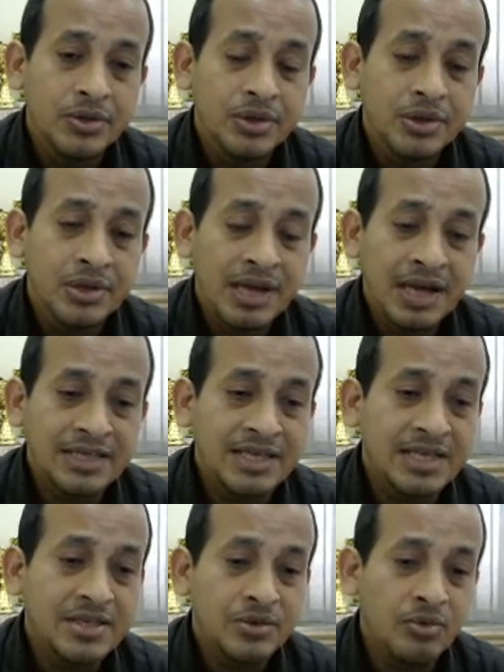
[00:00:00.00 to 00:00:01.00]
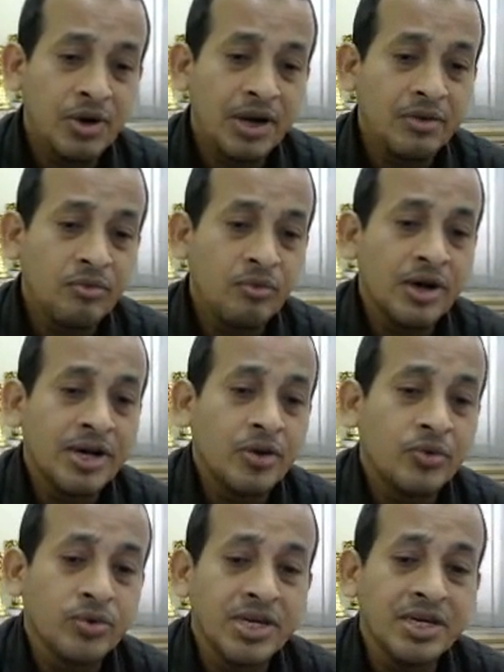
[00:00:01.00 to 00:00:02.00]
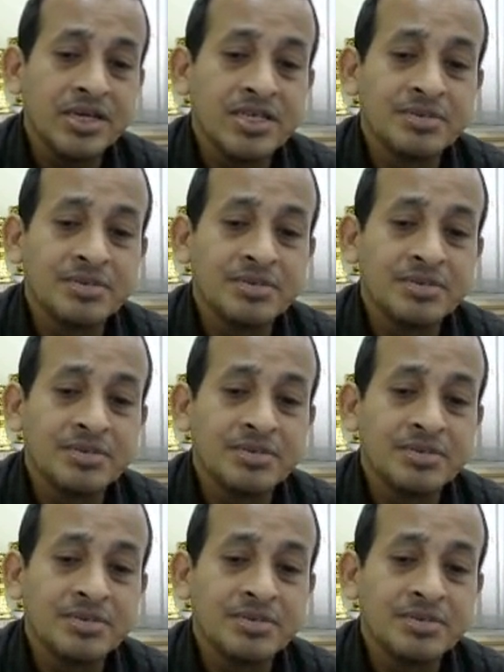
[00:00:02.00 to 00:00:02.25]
Like this, one order routine